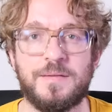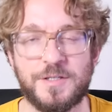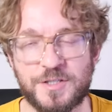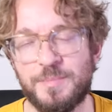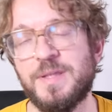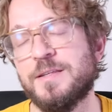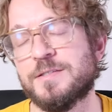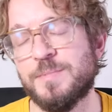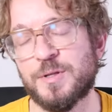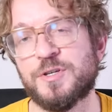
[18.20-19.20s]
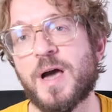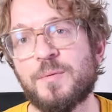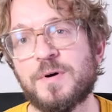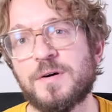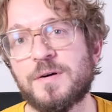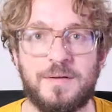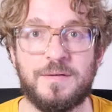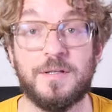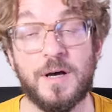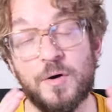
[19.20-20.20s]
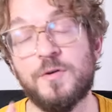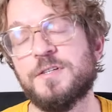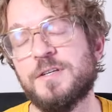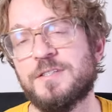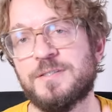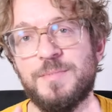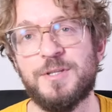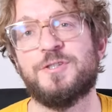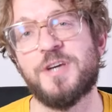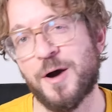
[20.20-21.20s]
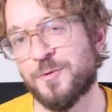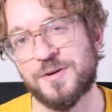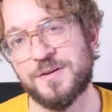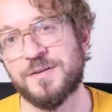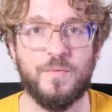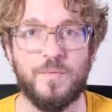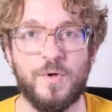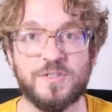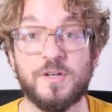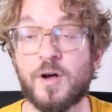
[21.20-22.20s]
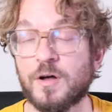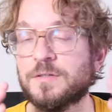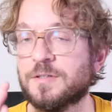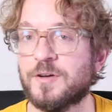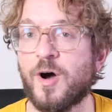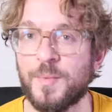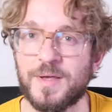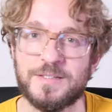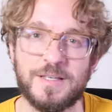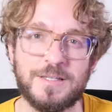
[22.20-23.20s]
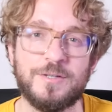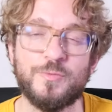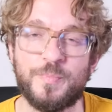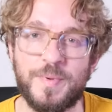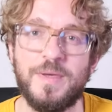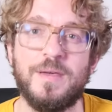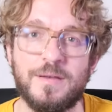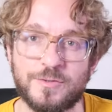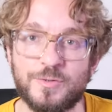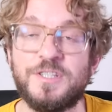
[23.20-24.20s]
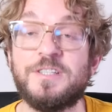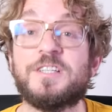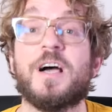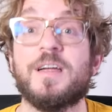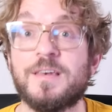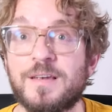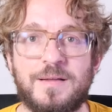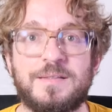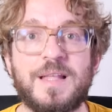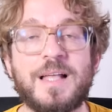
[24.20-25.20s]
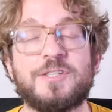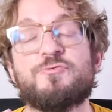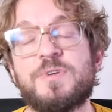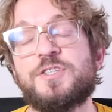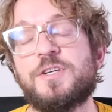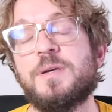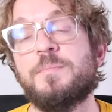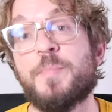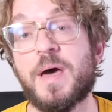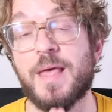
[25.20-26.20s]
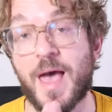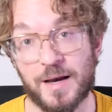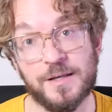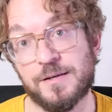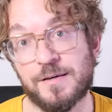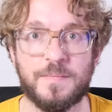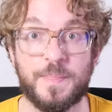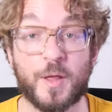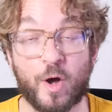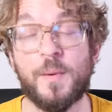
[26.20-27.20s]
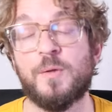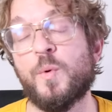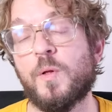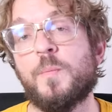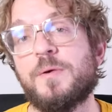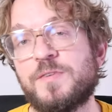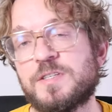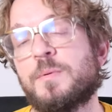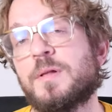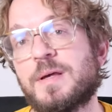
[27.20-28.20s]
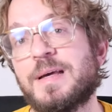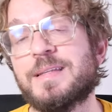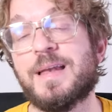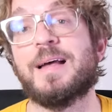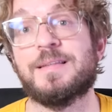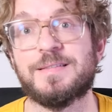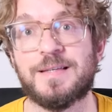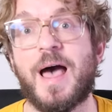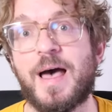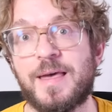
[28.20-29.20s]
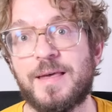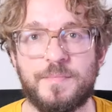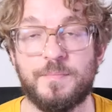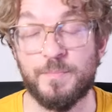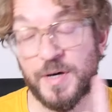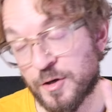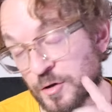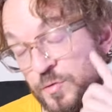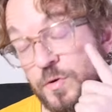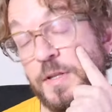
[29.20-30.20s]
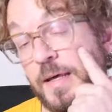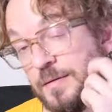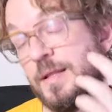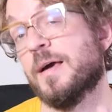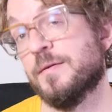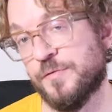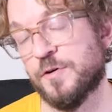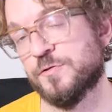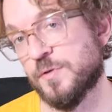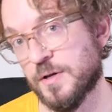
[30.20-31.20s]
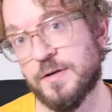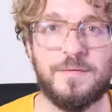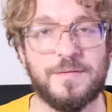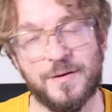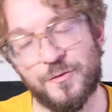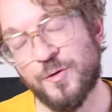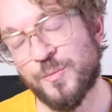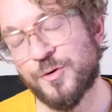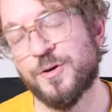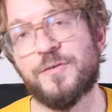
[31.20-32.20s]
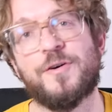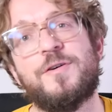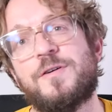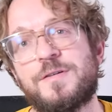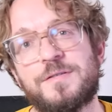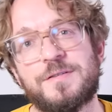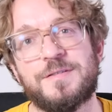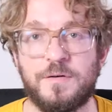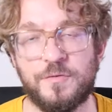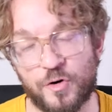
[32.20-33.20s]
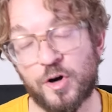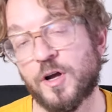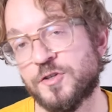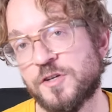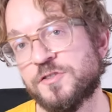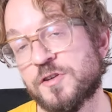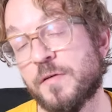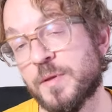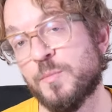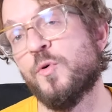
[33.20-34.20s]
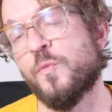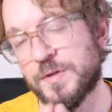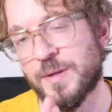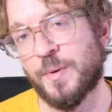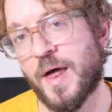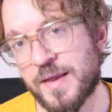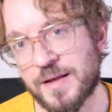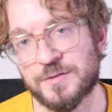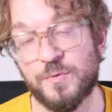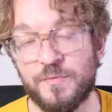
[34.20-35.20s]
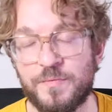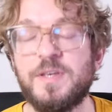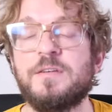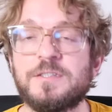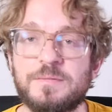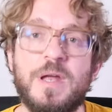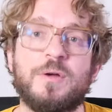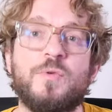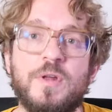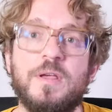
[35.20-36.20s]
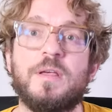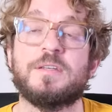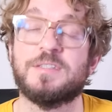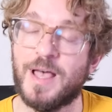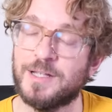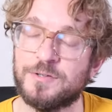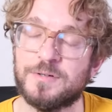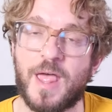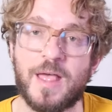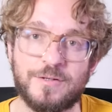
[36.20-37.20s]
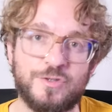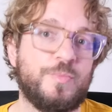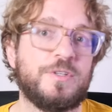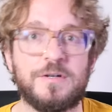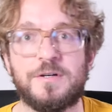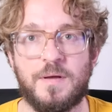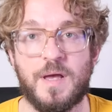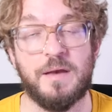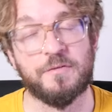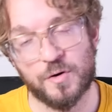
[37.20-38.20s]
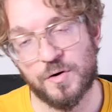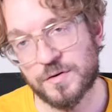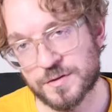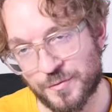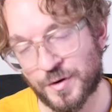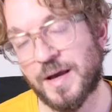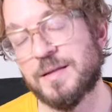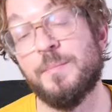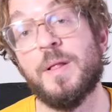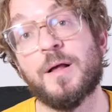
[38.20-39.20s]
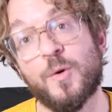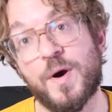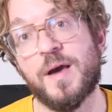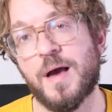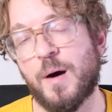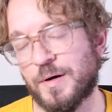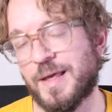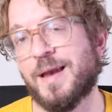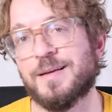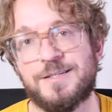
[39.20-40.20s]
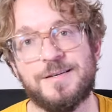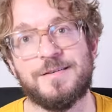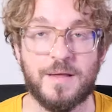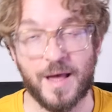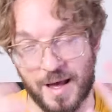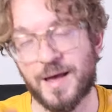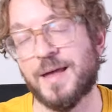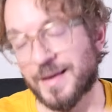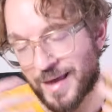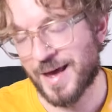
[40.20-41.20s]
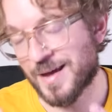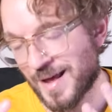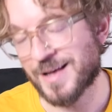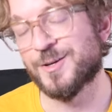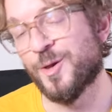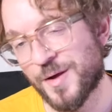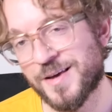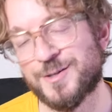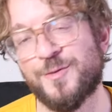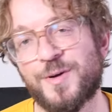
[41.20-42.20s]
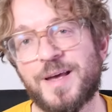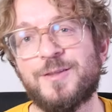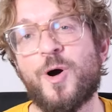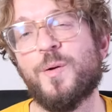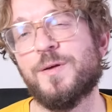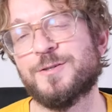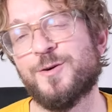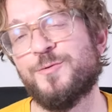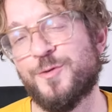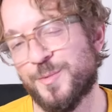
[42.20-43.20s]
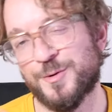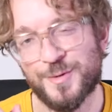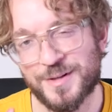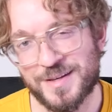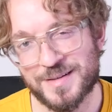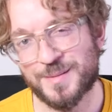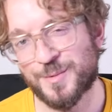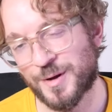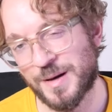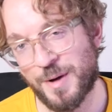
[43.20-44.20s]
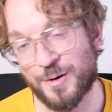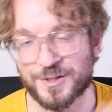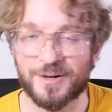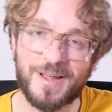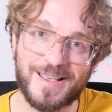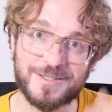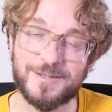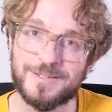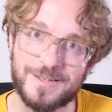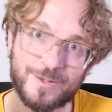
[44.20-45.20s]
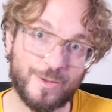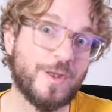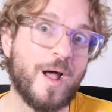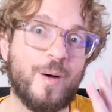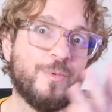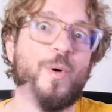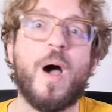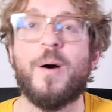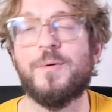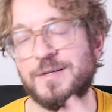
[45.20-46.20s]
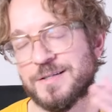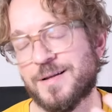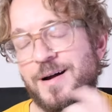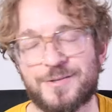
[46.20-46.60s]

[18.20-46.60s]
the Geminids meteor shower, the Ursids meteor shower, we also got the comet 62P Tsuchinshan that's reaching perihelion. The comet will be visible in the night sky but not to a naked eye, unfortunately. The full moon, of course, four conjunctions of the moon with the planets with Venus, Mercury, Saturn, and Jupiter. And of course, don't forget the Milky Way, our galaxy. Ah, and again, as always, don't forget the always on for opportunities. I'm talking about sunrise, sunset, golden hour, blue hour, star